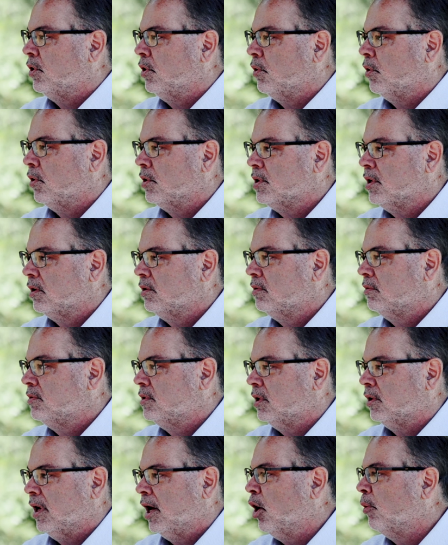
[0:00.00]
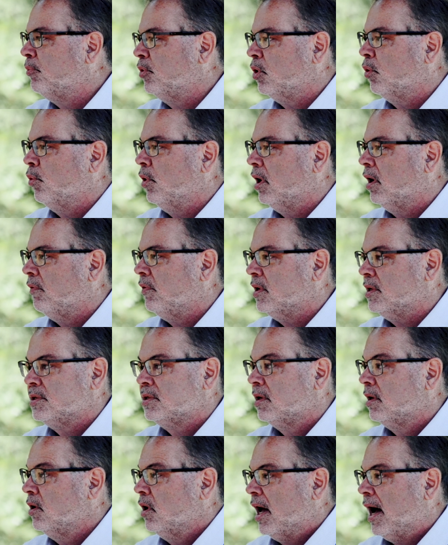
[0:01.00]
to help you with
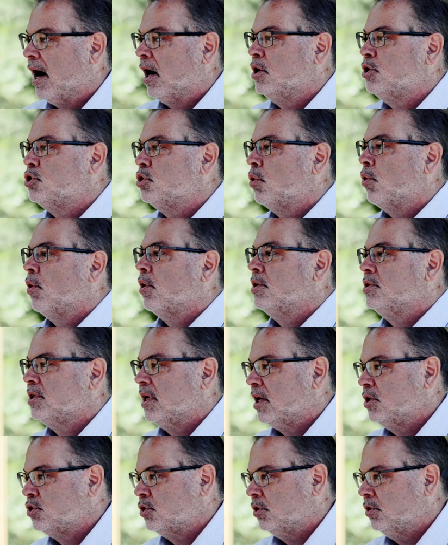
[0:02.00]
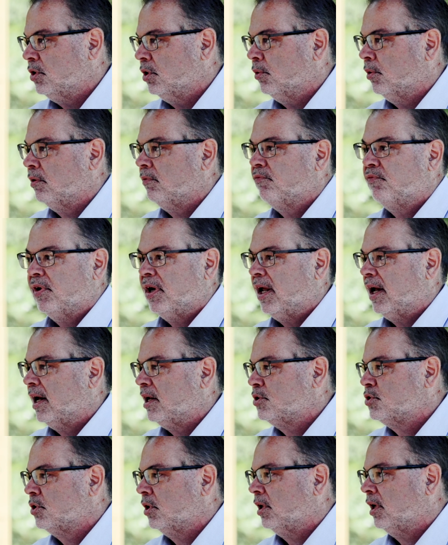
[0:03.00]
is, how is your organization doing
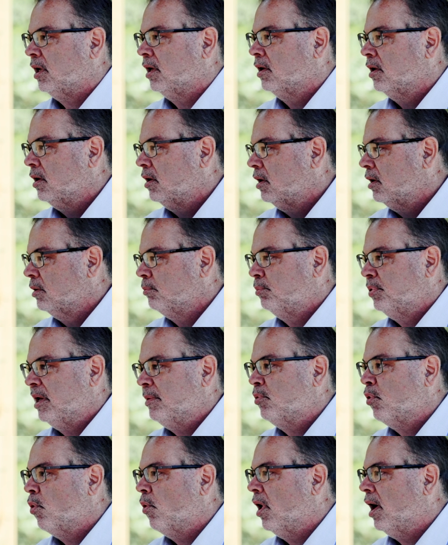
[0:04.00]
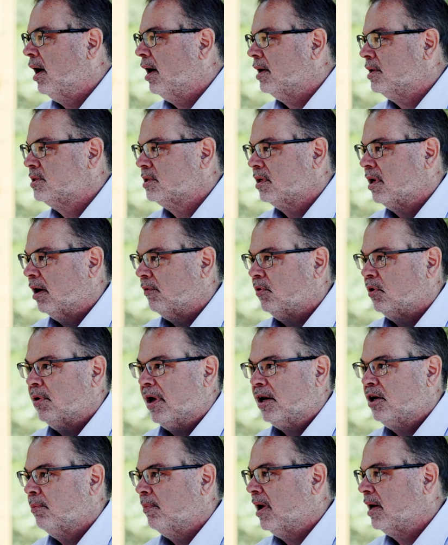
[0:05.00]
financially, people-wise? Have
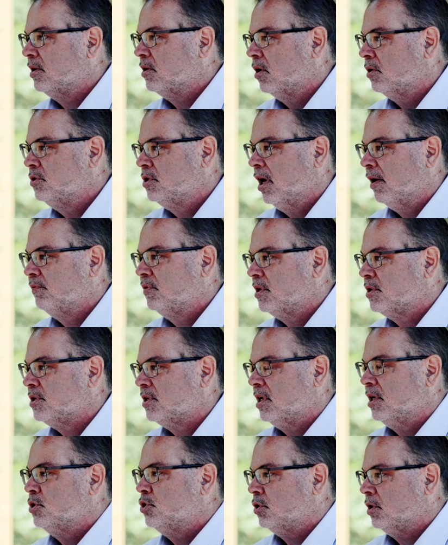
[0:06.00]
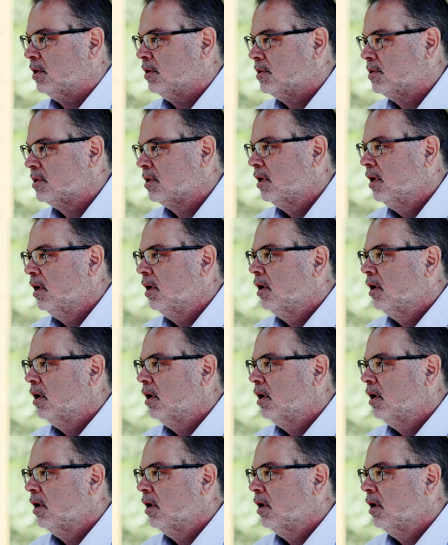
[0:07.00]
you had to make tough decisions?